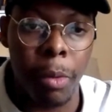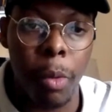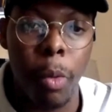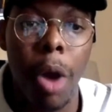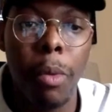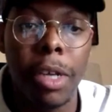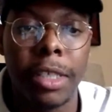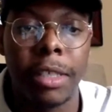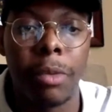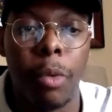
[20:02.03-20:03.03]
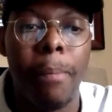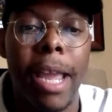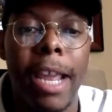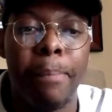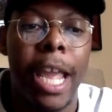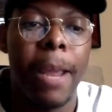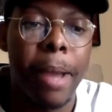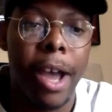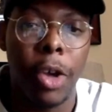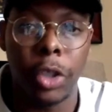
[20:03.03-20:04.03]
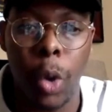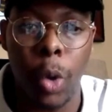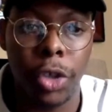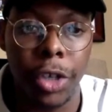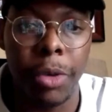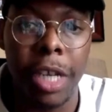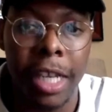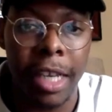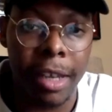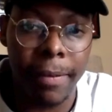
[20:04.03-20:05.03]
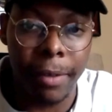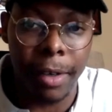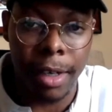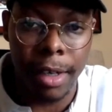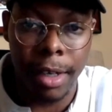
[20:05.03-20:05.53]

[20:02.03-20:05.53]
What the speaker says: What made PayPal's culture unique and different?